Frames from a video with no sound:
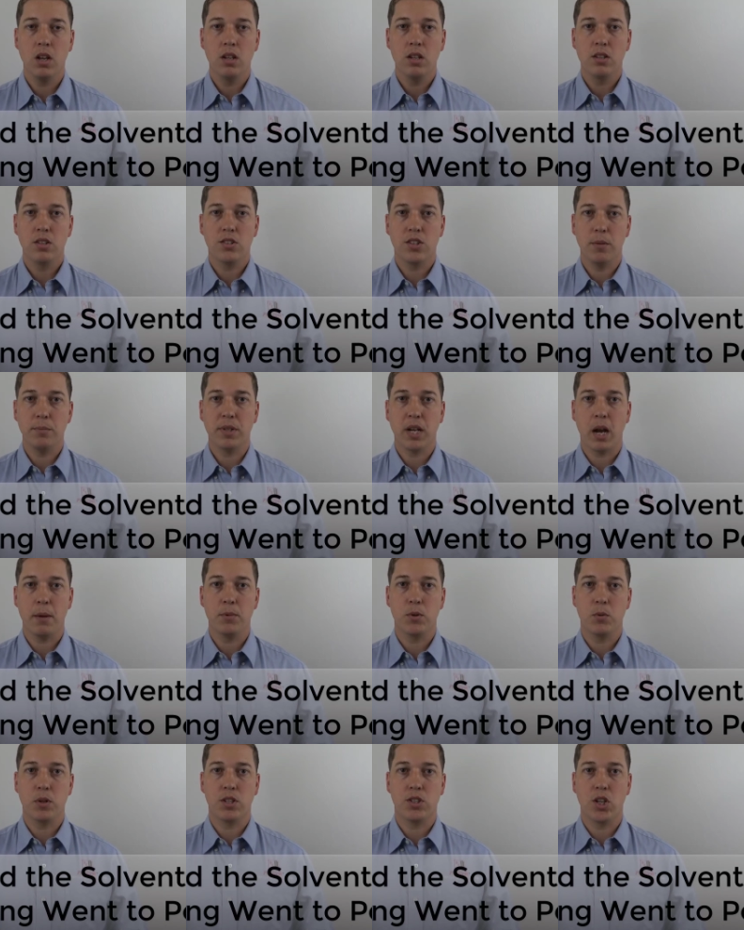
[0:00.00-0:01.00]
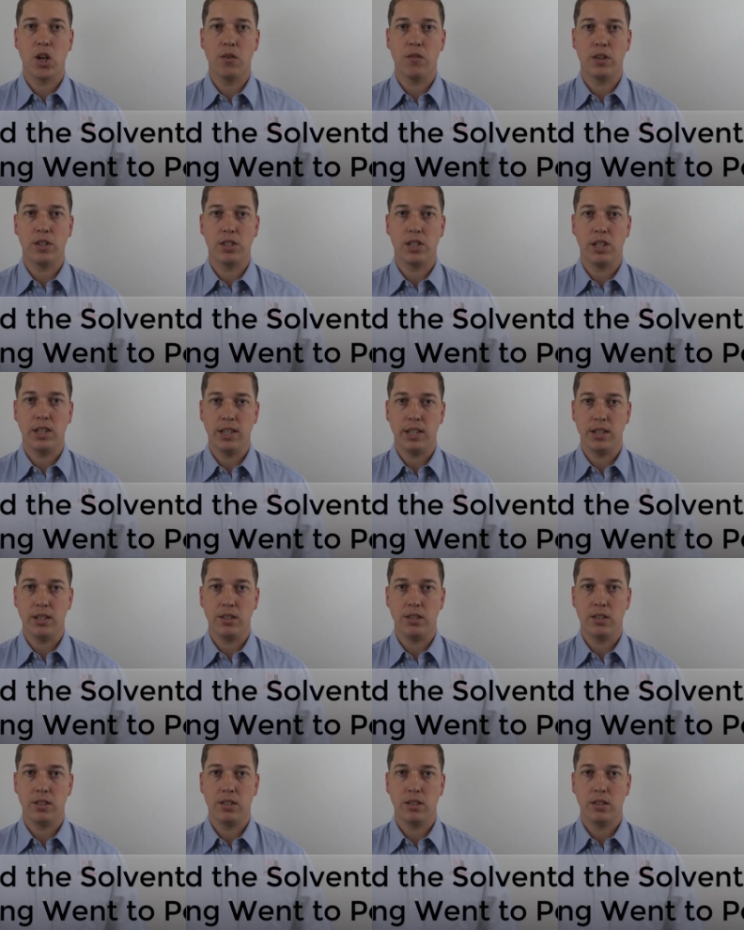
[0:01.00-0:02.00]
Sometimes when a solvent is
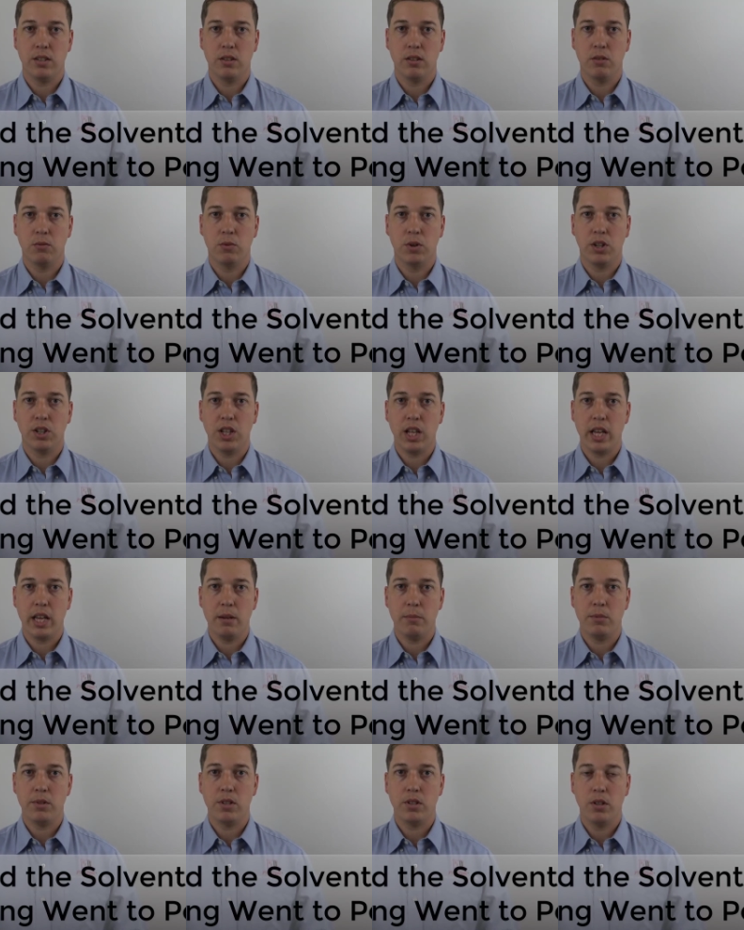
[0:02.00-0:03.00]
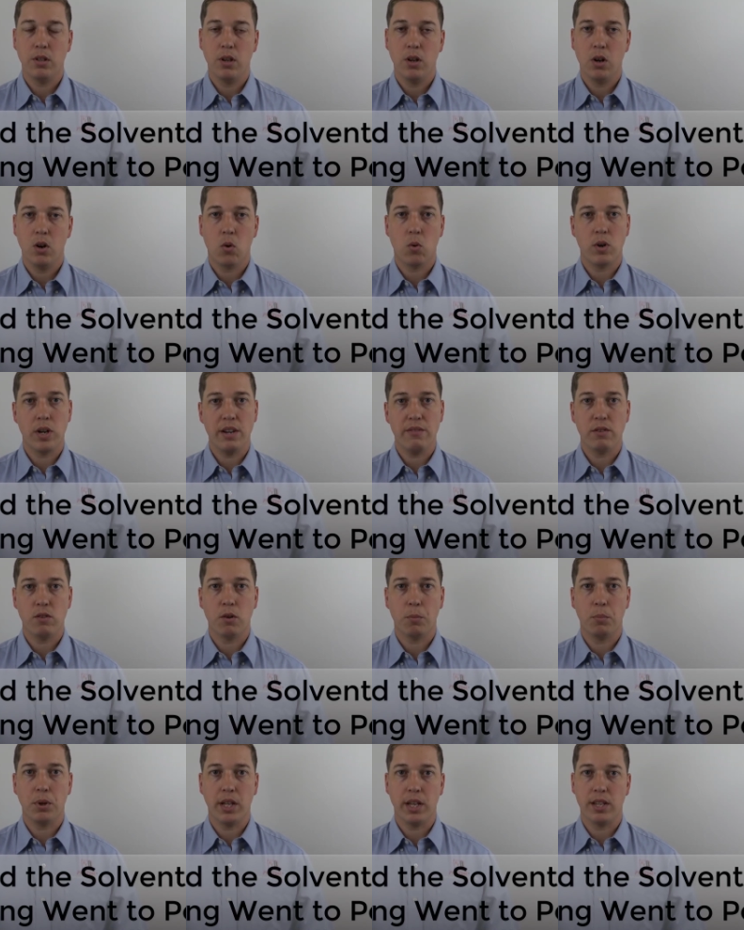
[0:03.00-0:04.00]
cleaned, reclaimed, or even
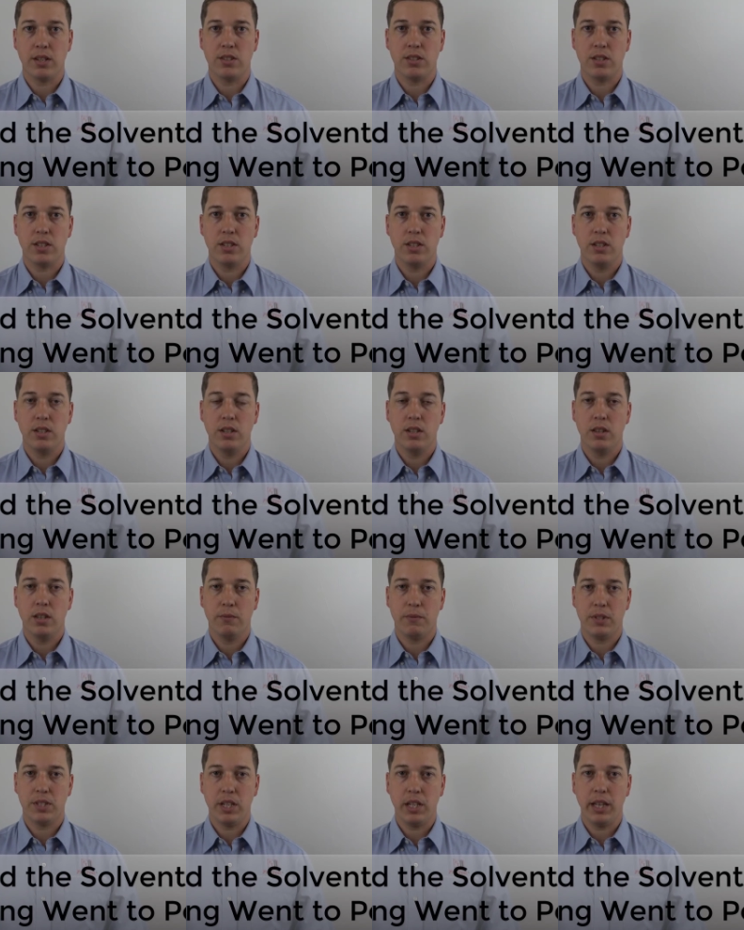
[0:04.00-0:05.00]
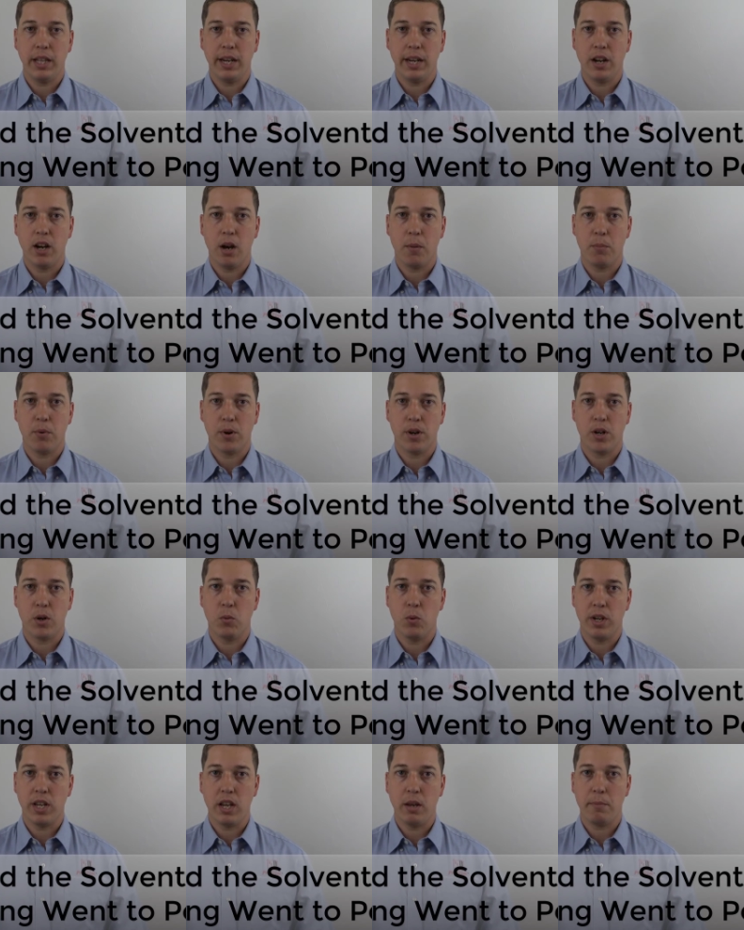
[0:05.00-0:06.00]
replaced, the facility operator
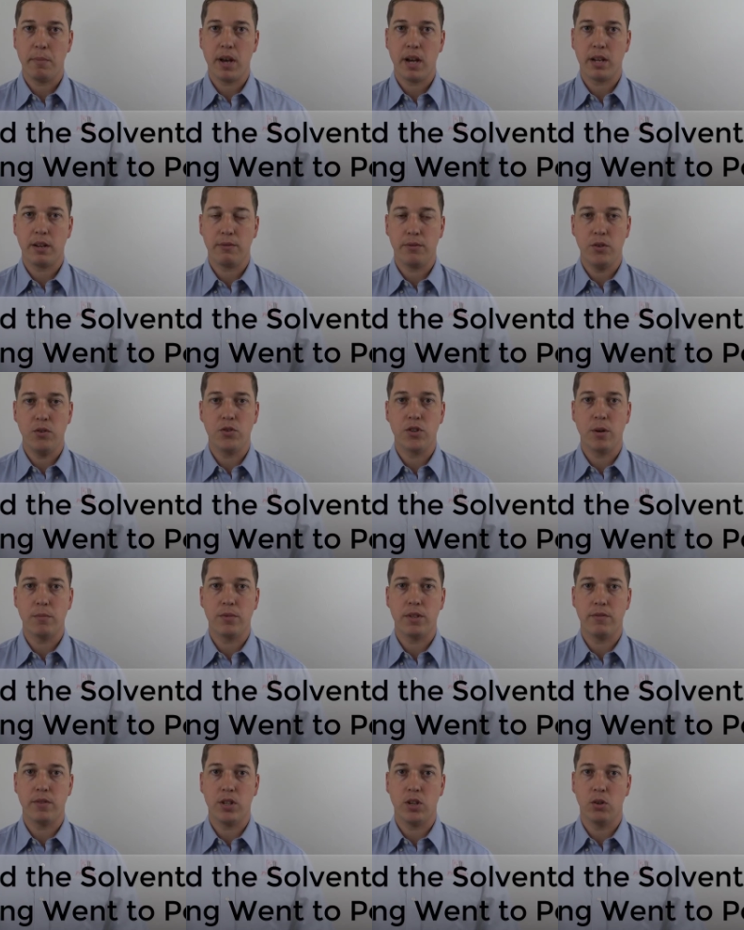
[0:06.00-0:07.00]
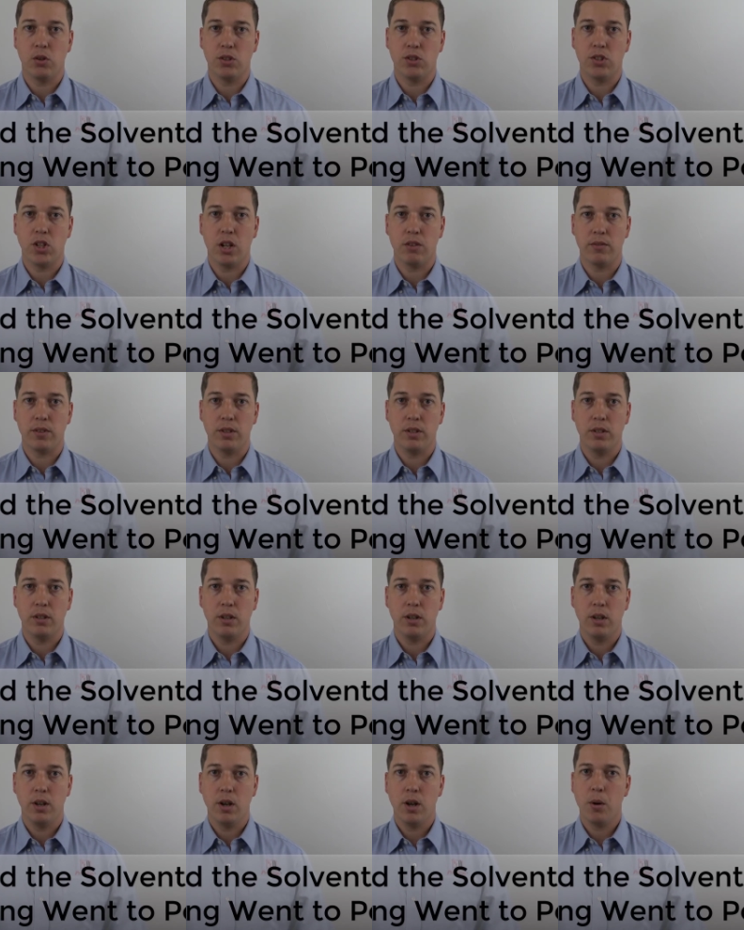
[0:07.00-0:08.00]
will keep back a few drums of the old solvent.
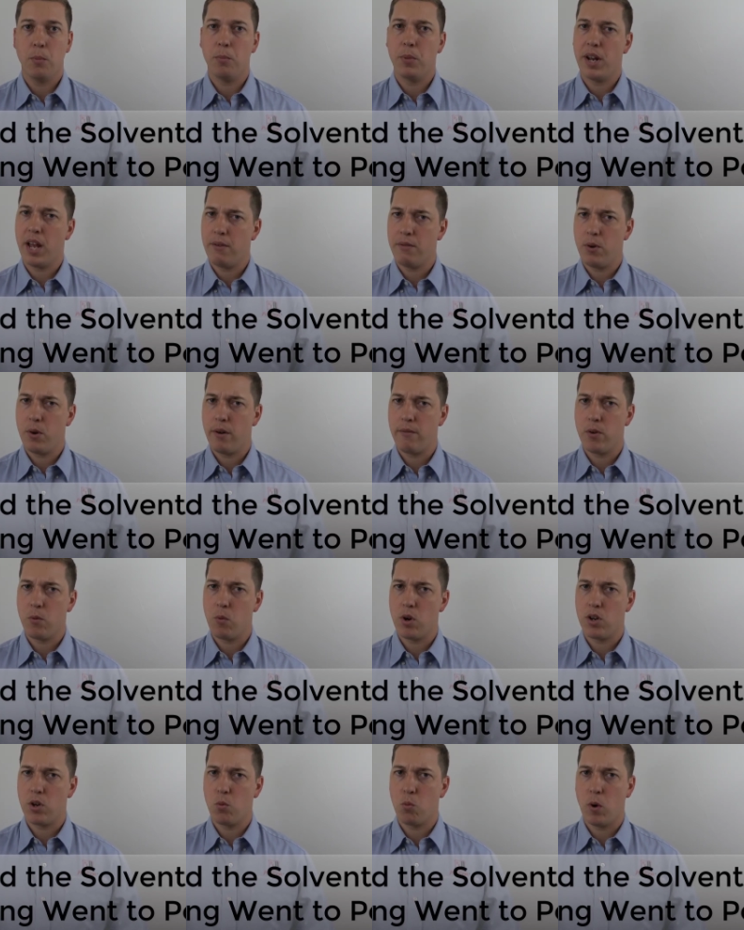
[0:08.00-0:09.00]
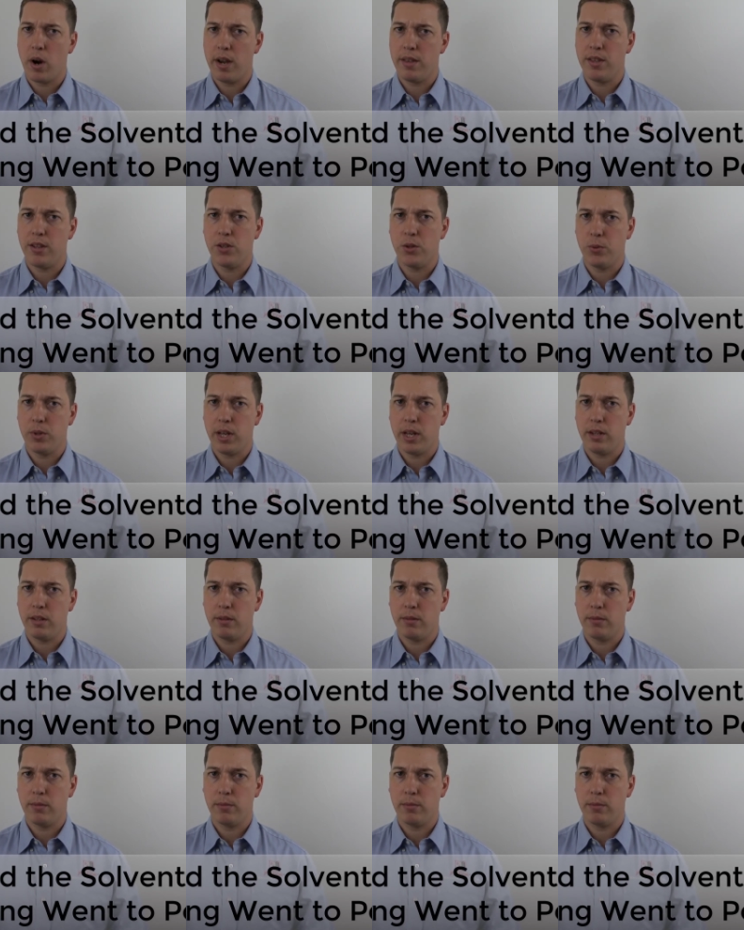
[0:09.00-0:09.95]
But have you ever wondered why they do that?